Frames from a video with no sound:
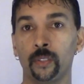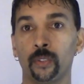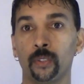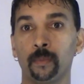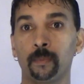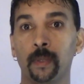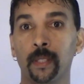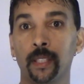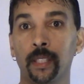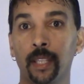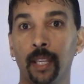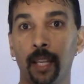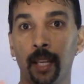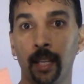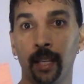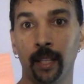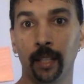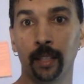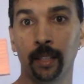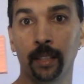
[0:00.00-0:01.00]
you'll be
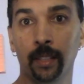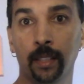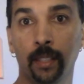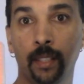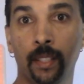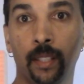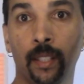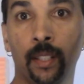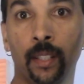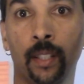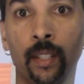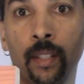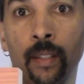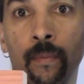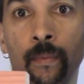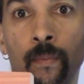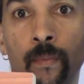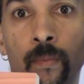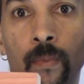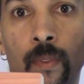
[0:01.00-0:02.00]
getting
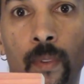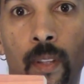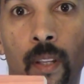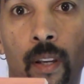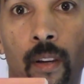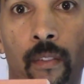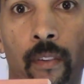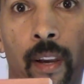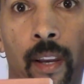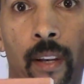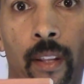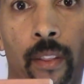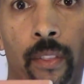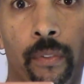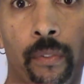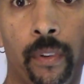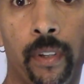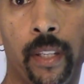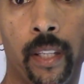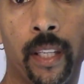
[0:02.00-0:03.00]
around a
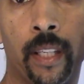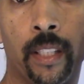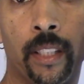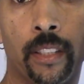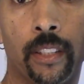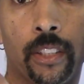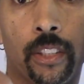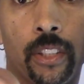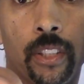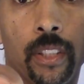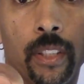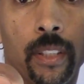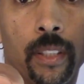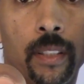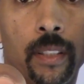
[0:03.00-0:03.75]
3-inch